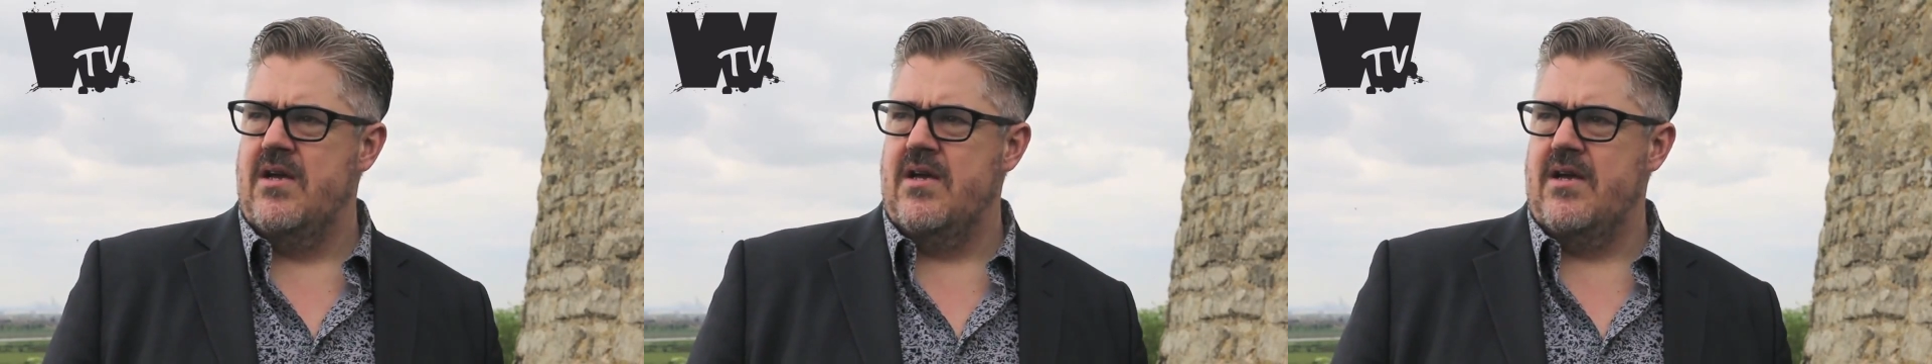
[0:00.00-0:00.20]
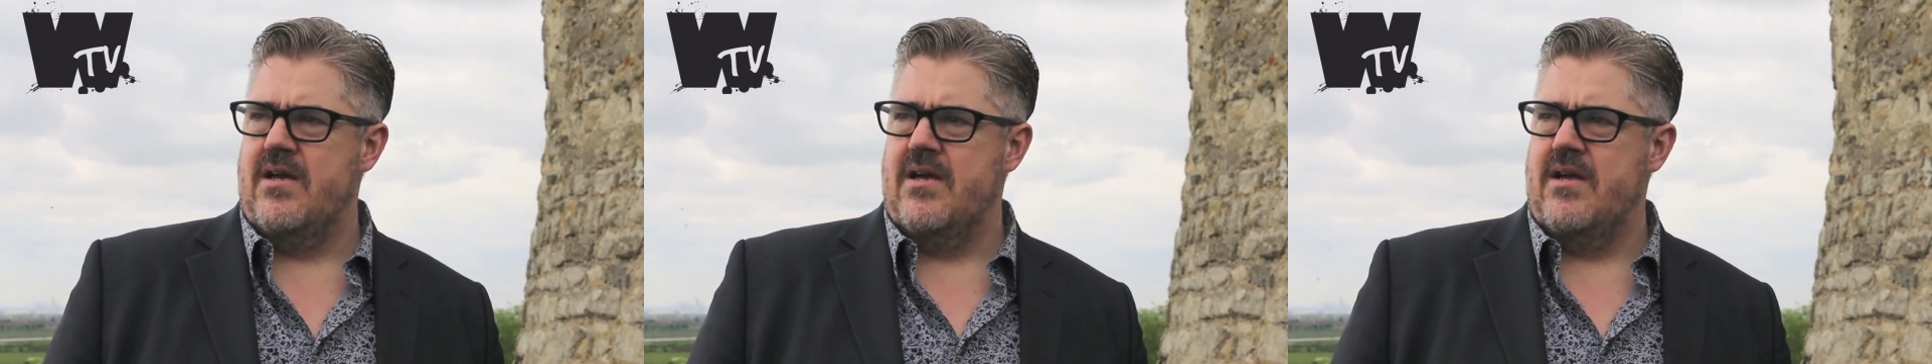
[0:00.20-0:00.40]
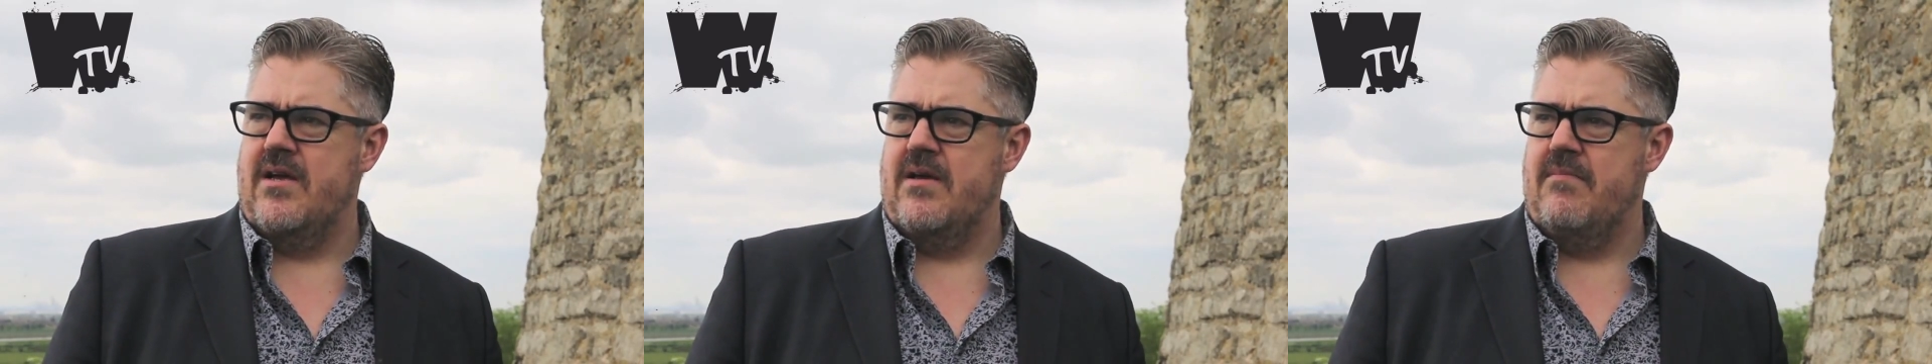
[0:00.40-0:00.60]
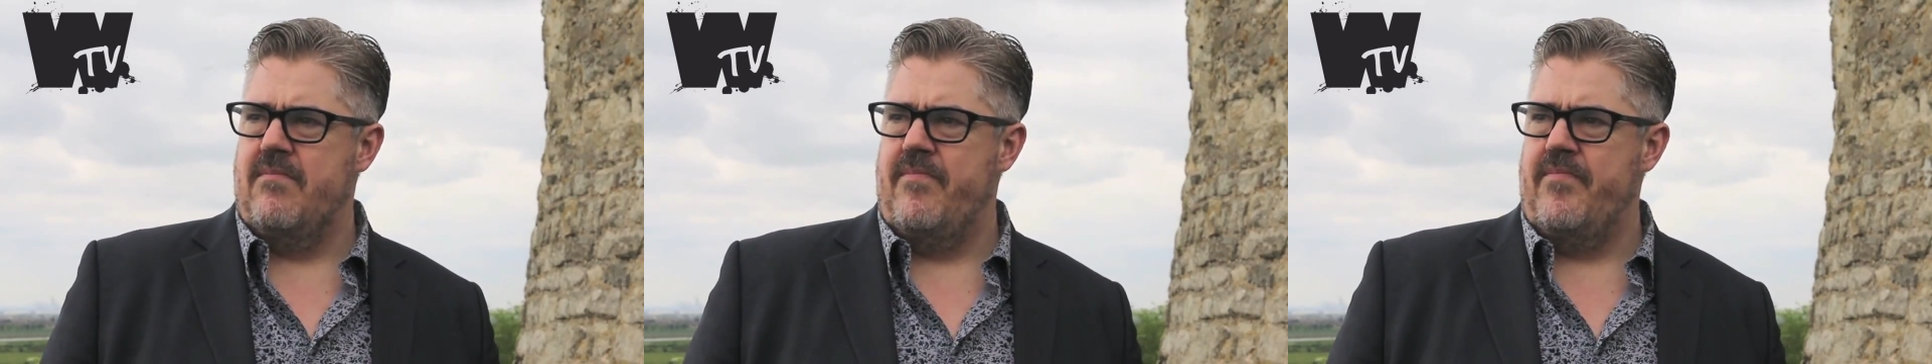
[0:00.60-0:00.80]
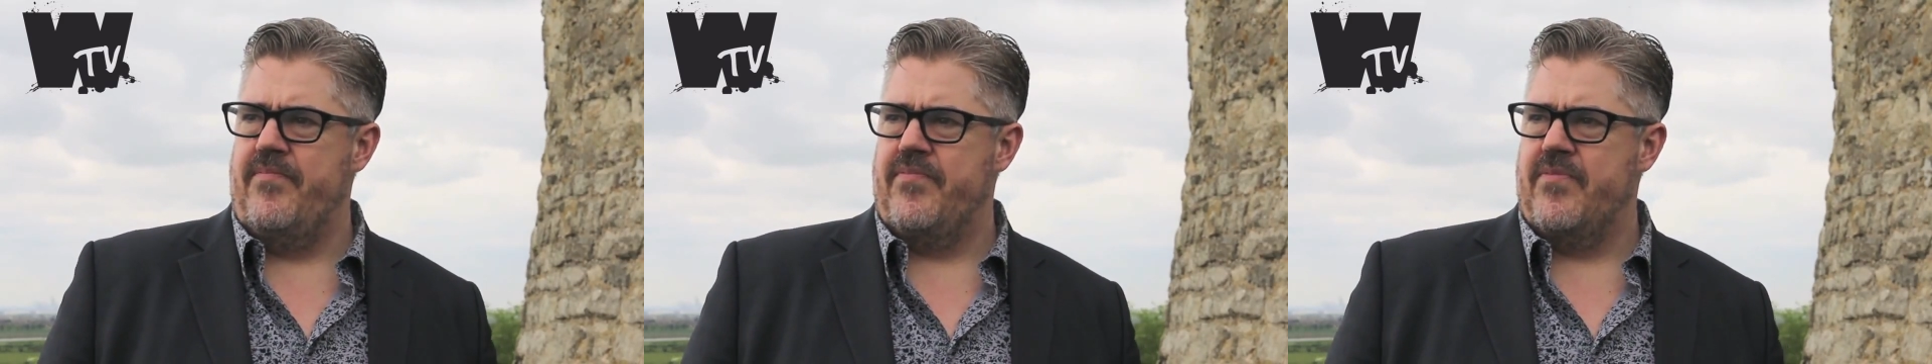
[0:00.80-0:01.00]

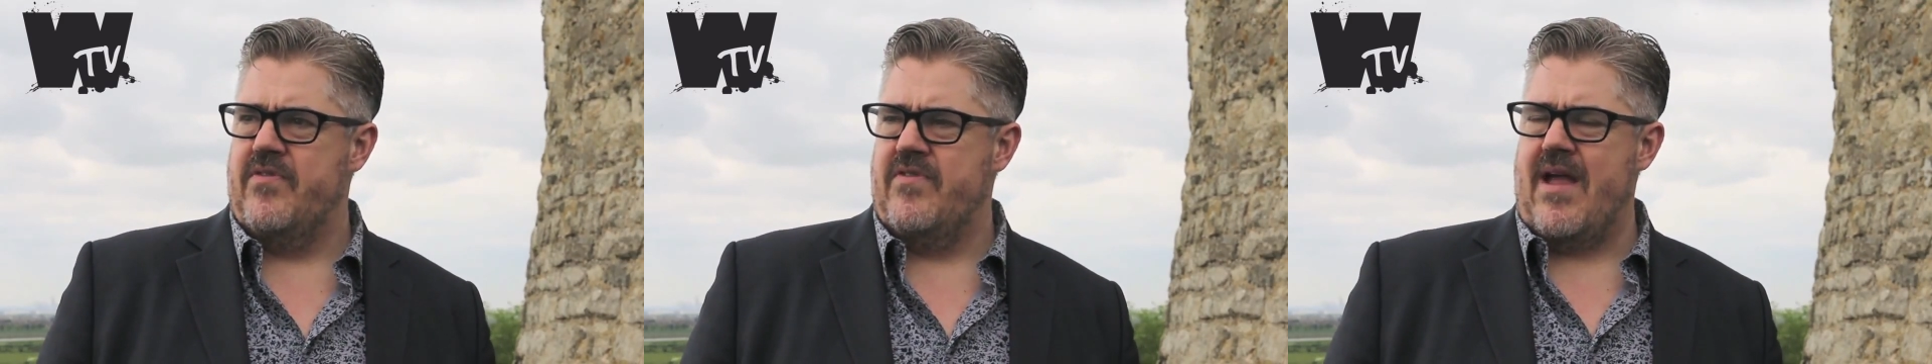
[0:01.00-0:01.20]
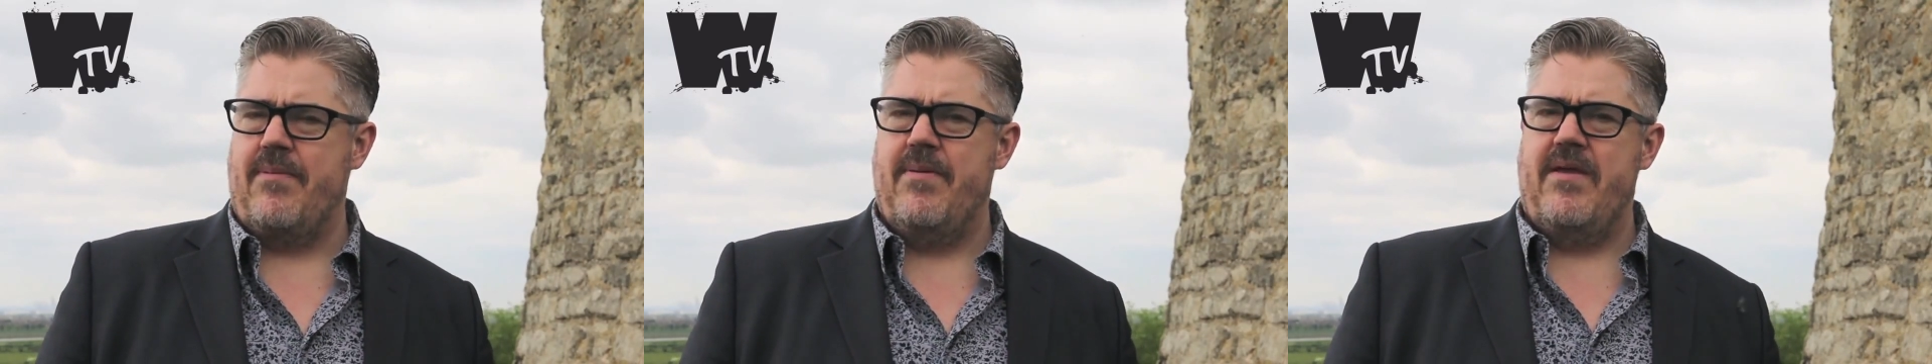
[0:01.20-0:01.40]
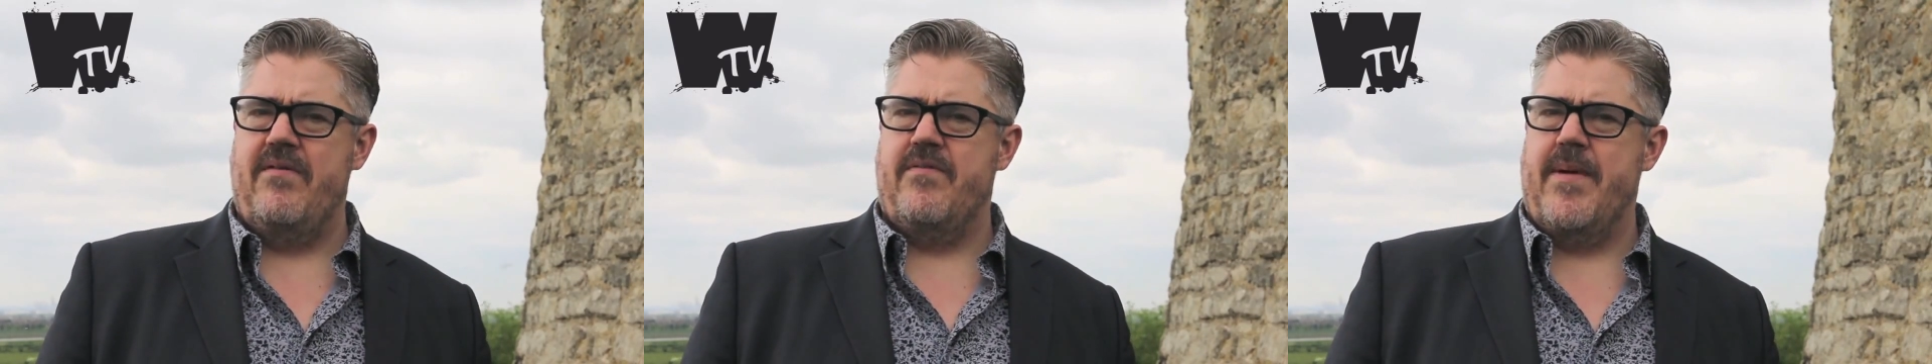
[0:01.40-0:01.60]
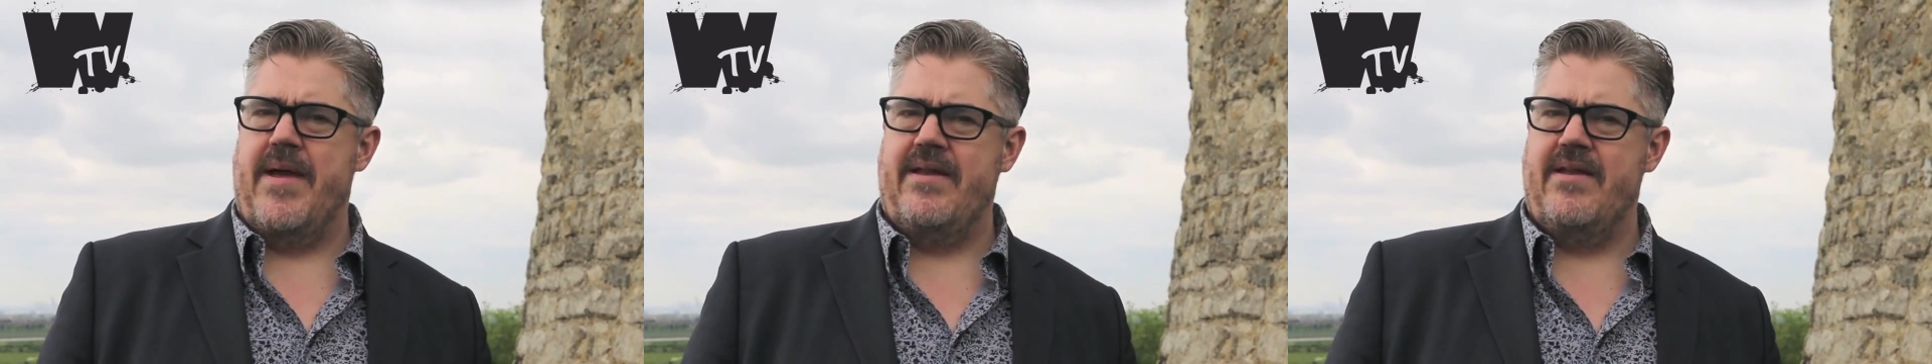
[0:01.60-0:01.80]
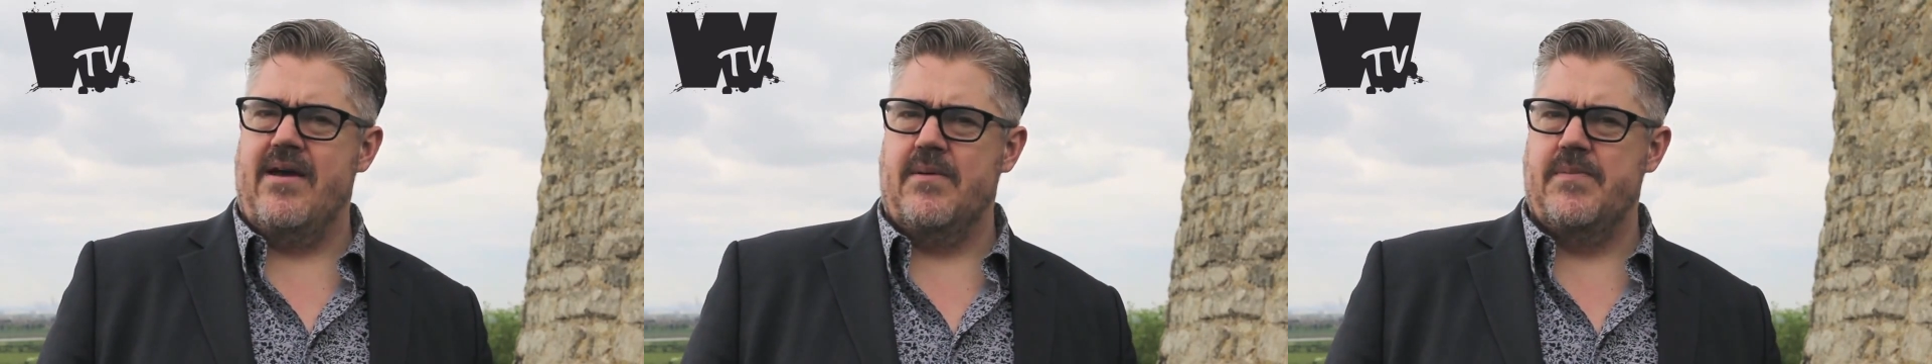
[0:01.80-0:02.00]
Um, Dappy from
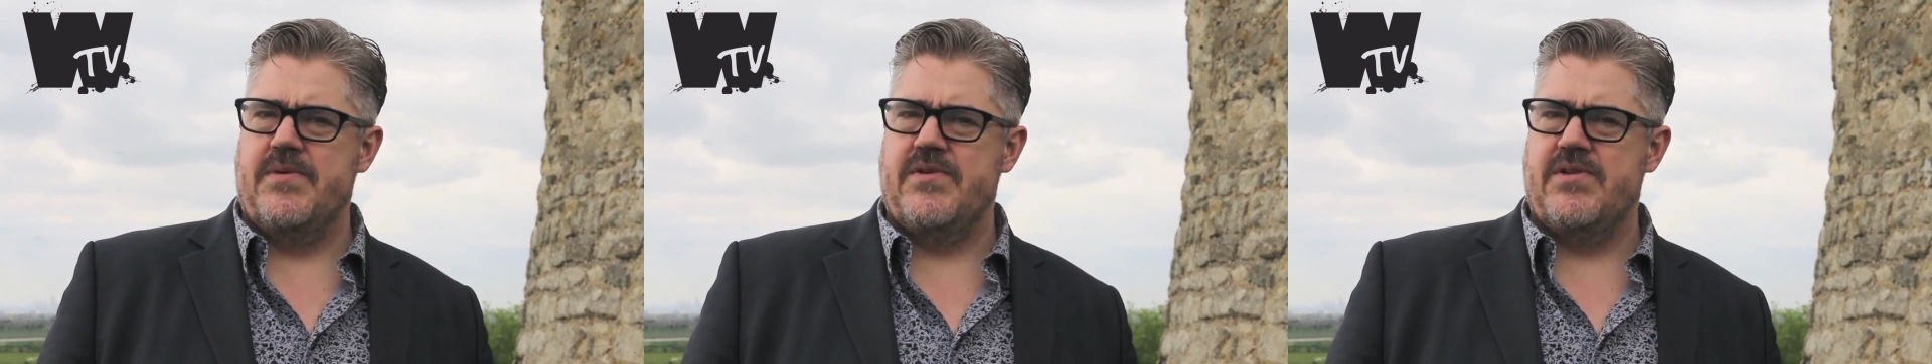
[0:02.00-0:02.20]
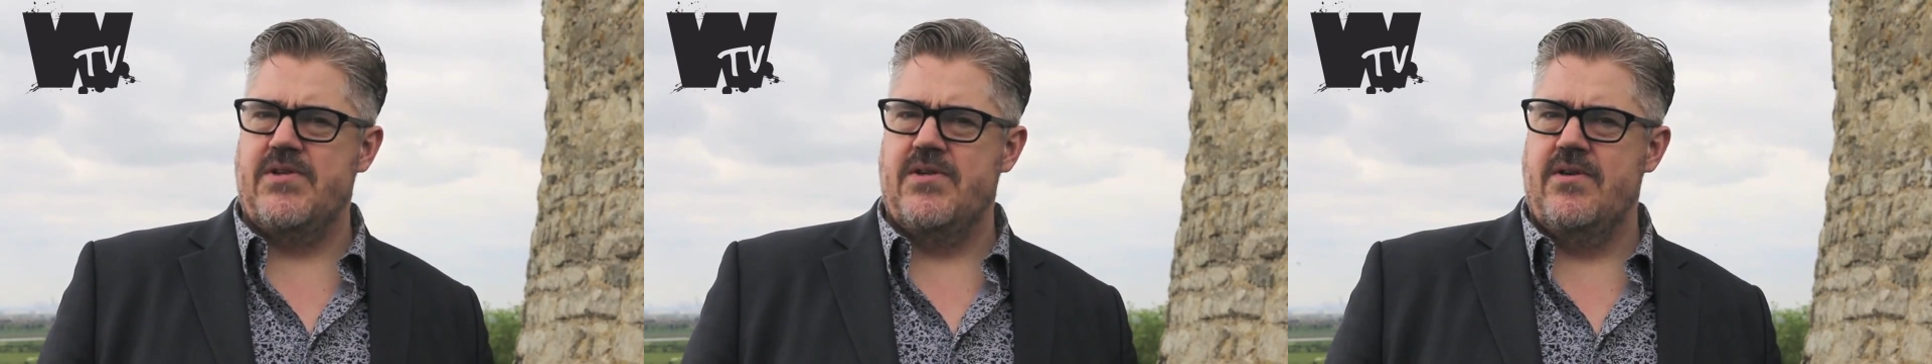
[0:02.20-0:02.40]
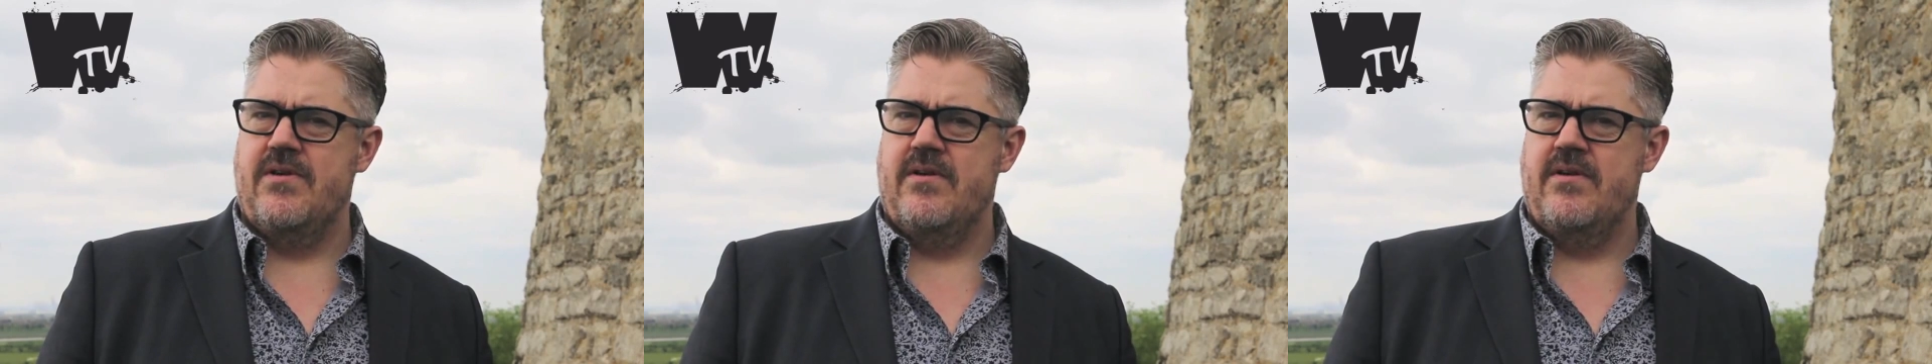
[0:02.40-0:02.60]
Ndubs.